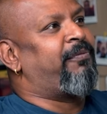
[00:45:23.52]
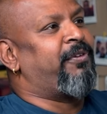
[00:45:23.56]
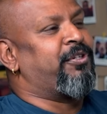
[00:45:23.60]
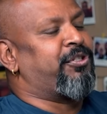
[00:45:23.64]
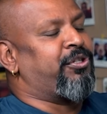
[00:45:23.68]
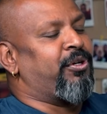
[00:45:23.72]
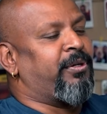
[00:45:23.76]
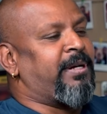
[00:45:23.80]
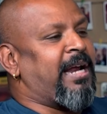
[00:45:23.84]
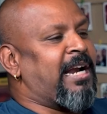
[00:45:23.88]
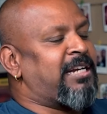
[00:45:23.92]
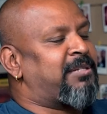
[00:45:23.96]
it's
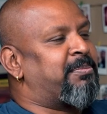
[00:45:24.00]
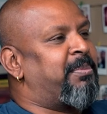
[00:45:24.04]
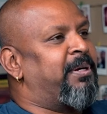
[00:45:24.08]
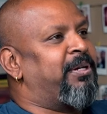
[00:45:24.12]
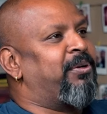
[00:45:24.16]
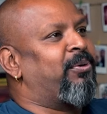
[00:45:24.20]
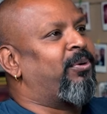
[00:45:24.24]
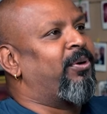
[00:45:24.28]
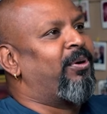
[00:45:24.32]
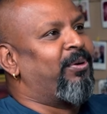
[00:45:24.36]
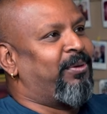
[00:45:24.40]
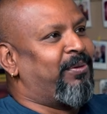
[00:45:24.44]
your dad's money,
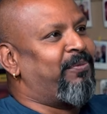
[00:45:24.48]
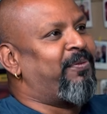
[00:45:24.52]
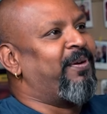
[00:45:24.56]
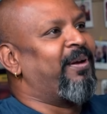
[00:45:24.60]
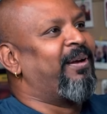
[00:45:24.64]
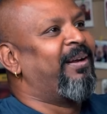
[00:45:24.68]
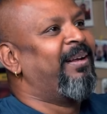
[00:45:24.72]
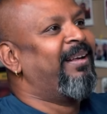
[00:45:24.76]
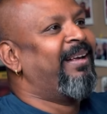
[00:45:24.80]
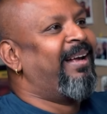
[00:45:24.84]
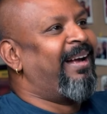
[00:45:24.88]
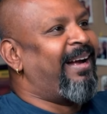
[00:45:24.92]
you're going to
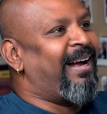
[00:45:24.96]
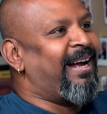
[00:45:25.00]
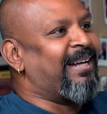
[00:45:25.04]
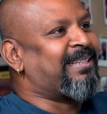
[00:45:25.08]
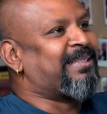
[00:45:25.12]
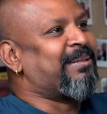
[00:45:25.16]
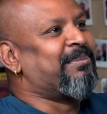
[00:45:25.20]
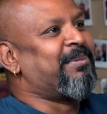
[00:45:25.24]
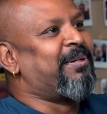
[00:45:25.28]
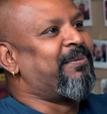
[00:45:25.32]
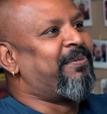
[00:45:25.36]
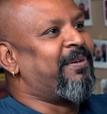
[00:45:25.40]

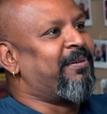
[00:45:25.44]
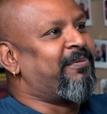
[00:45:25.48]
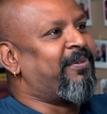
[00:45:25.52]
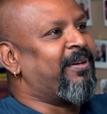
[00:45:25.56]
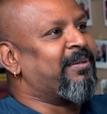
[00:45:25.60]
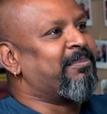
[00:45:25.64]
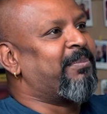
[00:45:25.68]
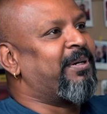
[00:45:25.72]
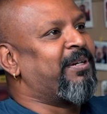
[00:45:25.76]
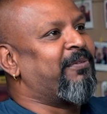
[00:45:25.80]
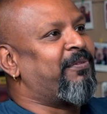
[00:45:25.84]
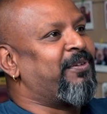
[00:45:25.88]
accept defeat
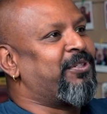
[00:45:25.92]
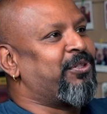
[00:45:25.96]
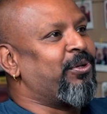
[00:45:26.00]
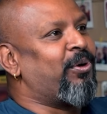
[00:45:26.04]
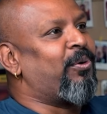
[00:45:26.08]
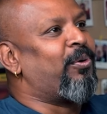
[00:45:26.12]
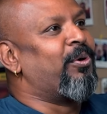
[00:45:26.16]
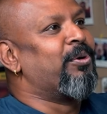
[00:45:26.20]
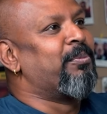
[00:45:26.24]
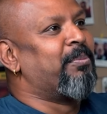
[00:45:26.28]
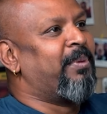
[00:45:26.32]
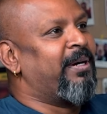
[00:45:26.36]
fast. But if it's
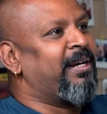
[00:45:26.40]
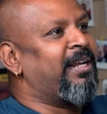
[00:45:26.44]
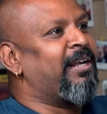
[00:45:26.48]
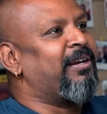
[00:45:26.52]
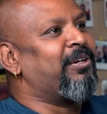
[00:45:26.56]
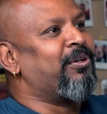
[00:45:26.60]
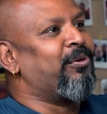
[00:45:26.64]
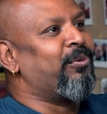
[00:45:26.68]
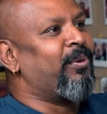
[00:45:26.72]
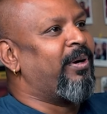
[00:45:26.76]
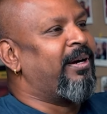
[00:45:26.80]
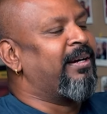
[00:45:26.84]
your own money and
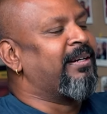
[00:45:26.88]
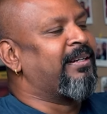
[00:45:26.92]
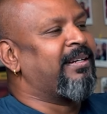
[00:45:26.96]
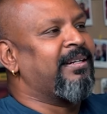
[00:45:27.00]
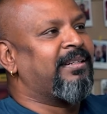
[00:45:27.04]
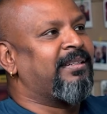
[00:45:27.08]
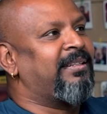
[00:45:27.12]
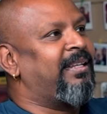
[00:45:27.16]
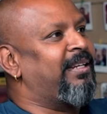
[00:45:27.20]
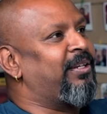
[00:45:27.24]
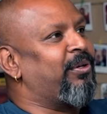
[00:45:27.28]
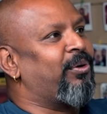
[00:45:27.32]
you earned
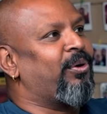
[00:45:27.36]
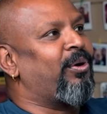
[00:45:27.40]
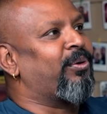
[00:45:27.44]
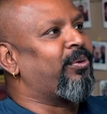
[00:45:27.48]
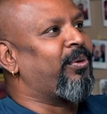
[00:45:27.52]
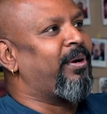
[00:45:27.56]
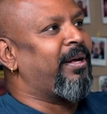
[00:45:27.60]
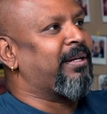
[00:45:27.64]
it, then you're not going to